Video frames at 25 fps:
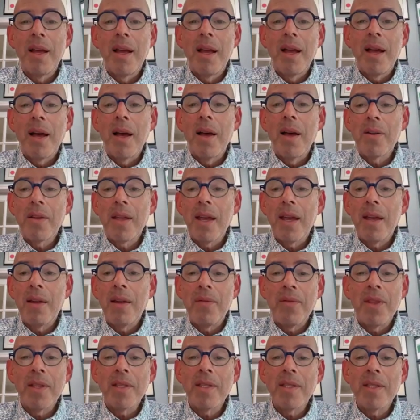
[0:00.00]
Okay,
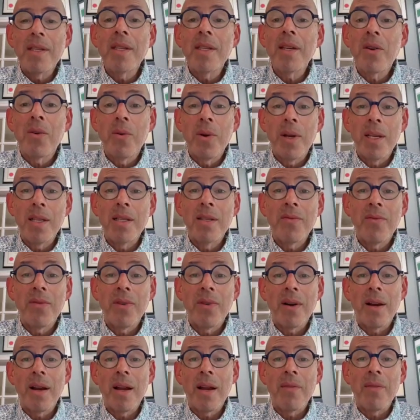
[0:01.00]
this is a quiz
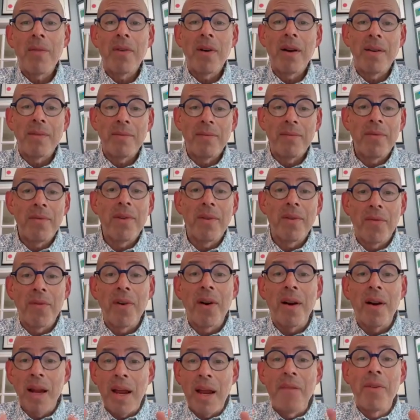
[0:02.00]
for
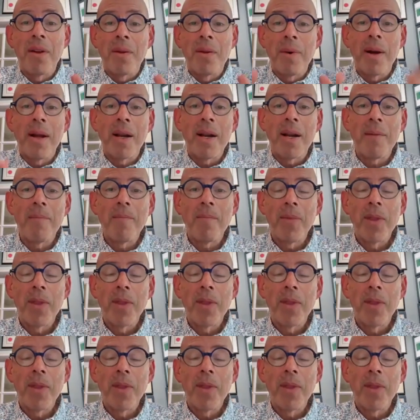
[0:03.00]
everybody.